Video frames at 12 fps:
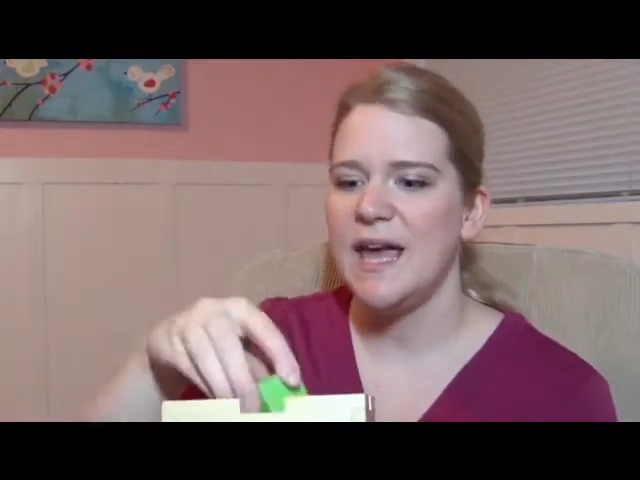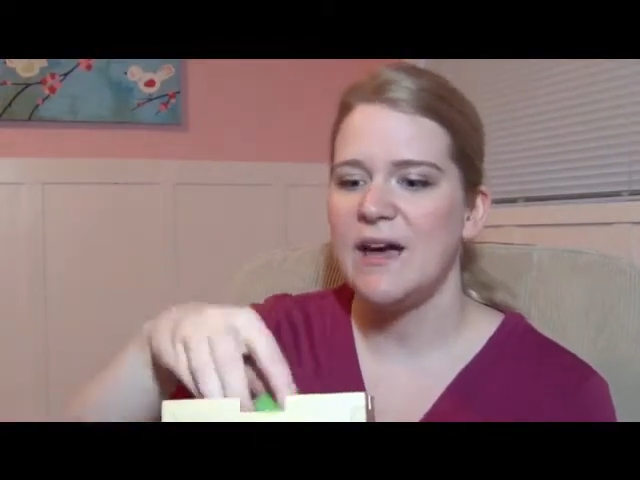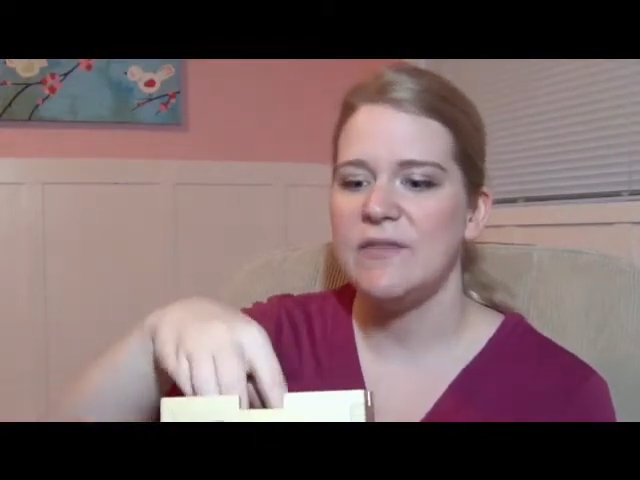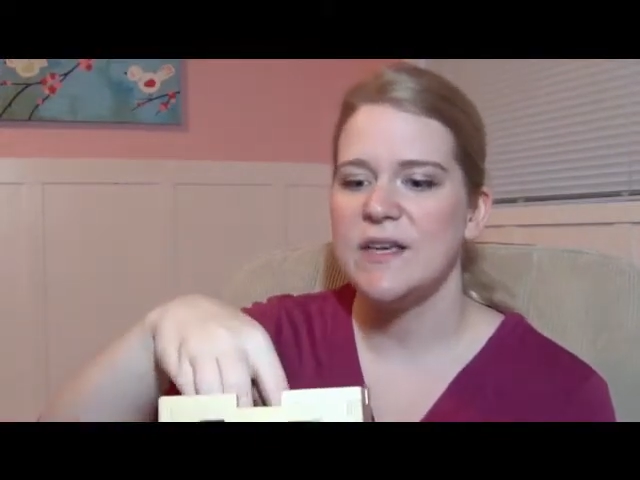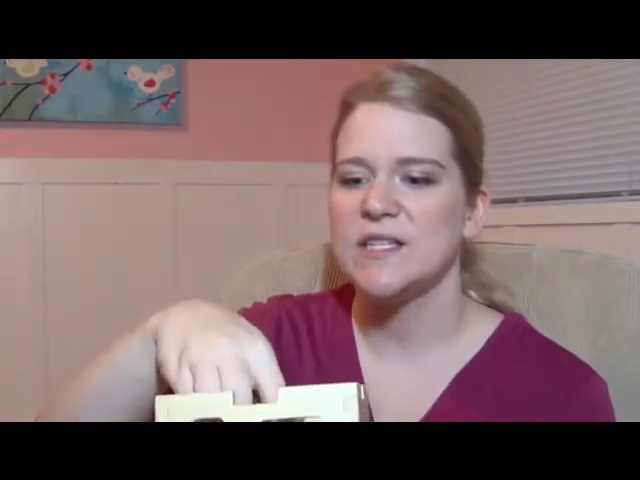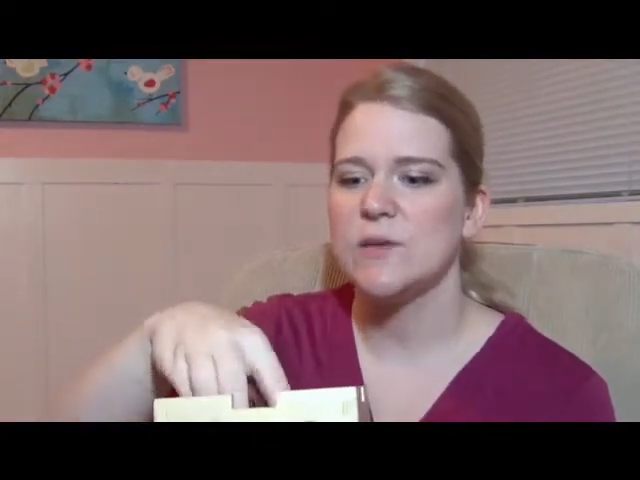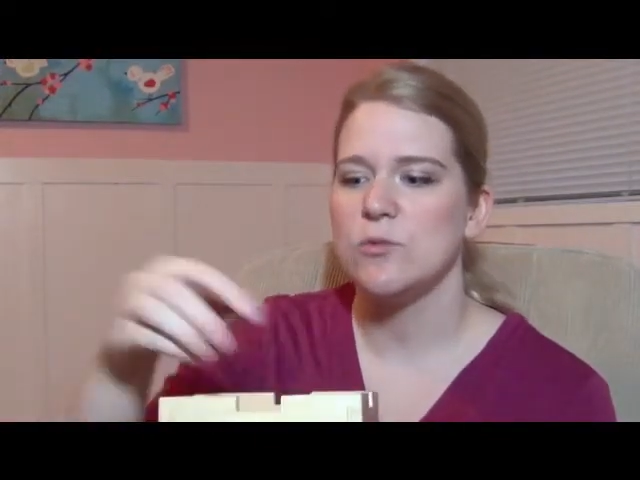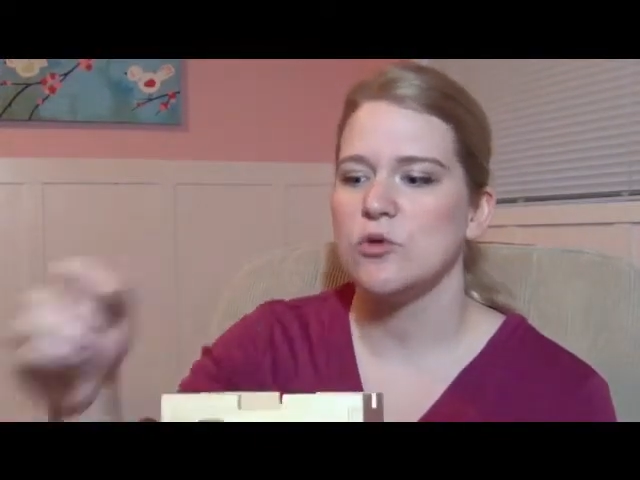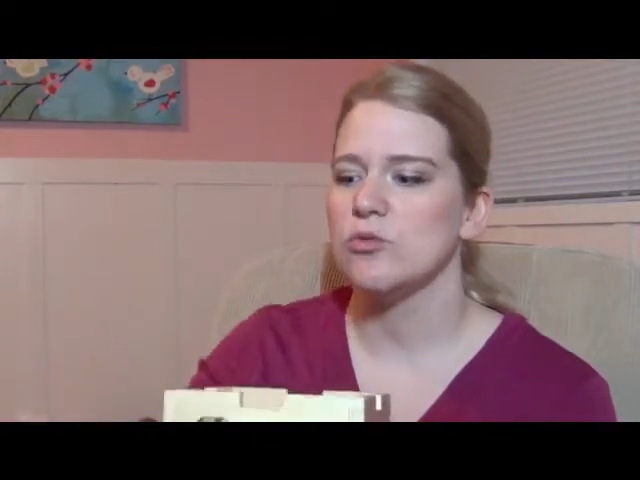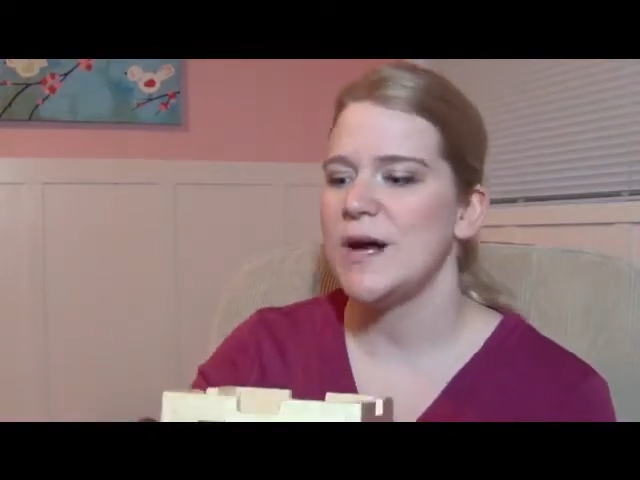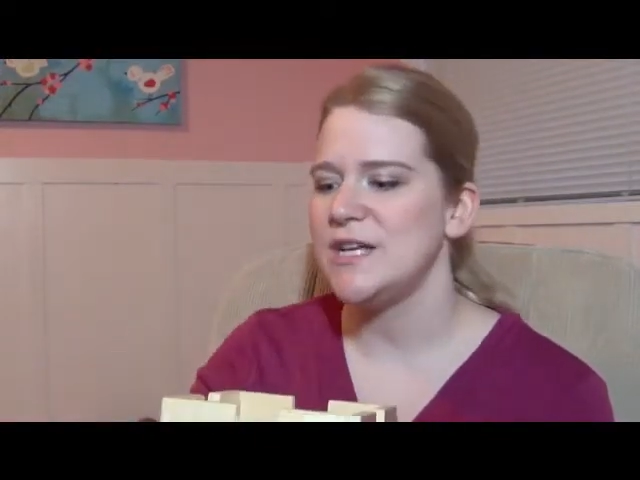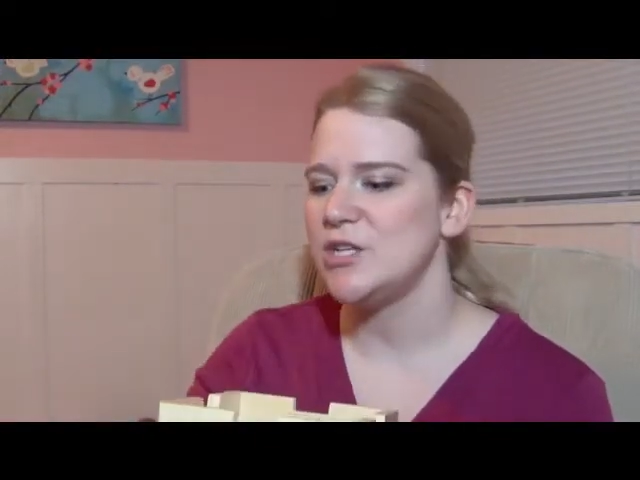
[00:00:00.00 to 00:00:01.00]
have like some
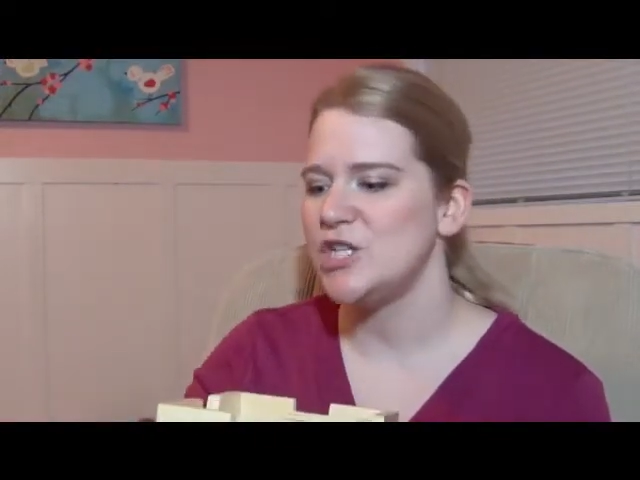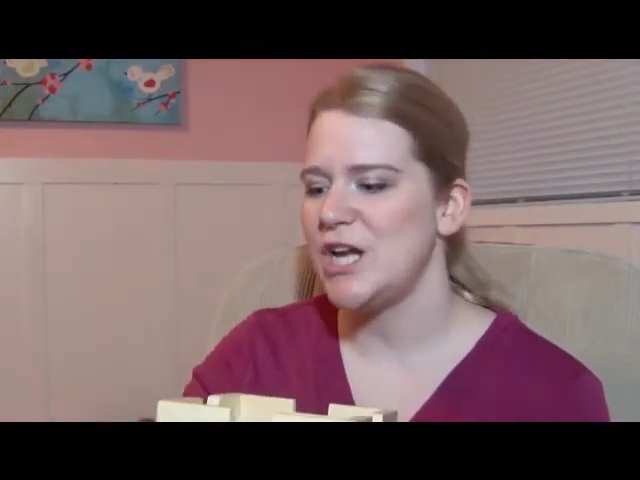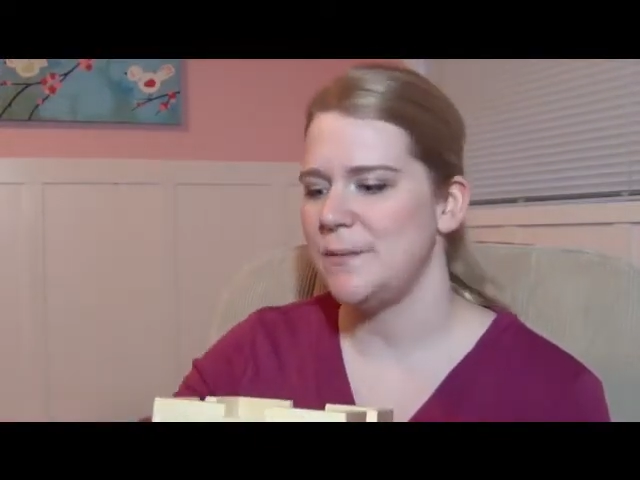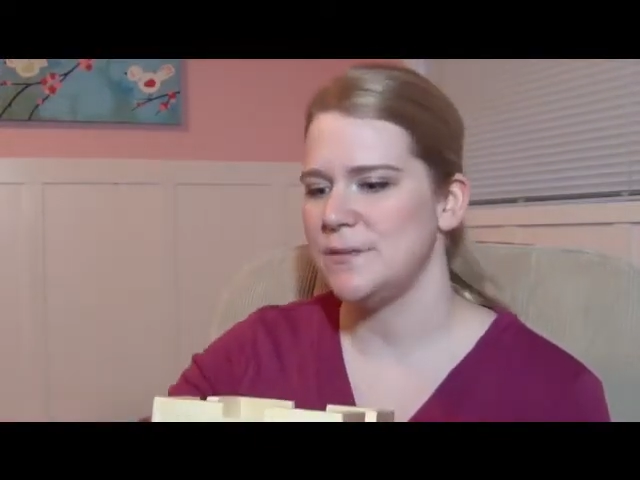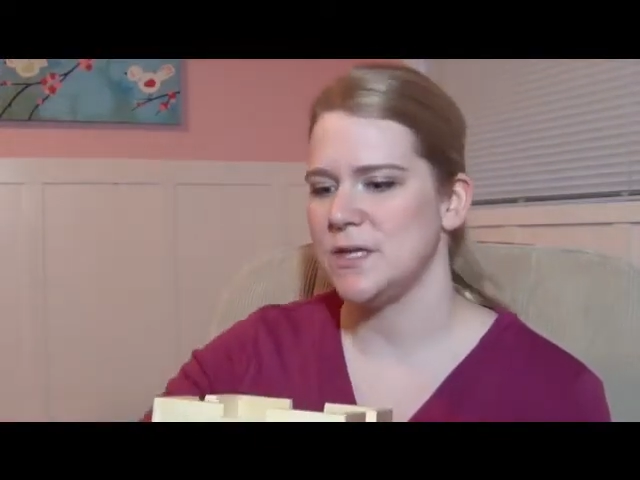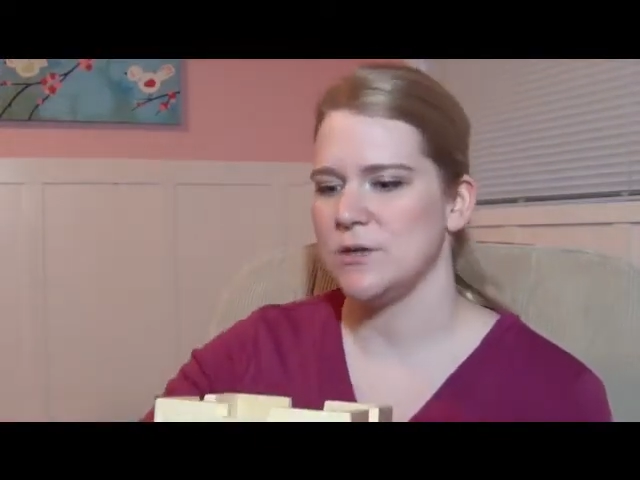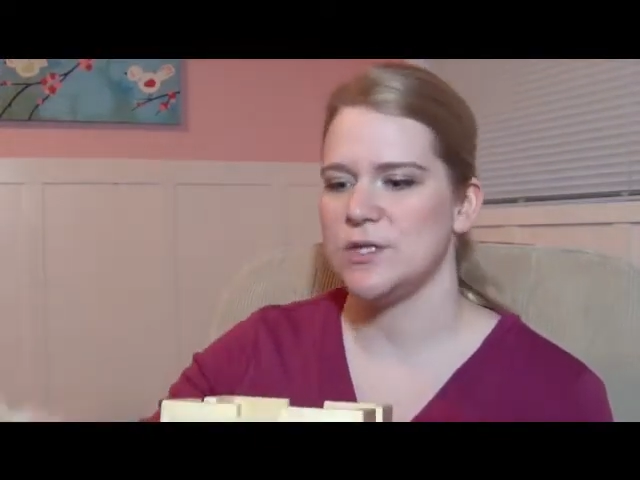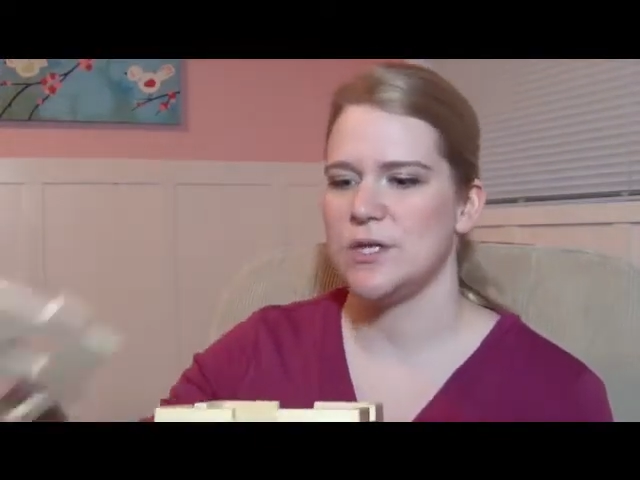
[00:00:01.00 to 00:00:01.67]
great shapes though,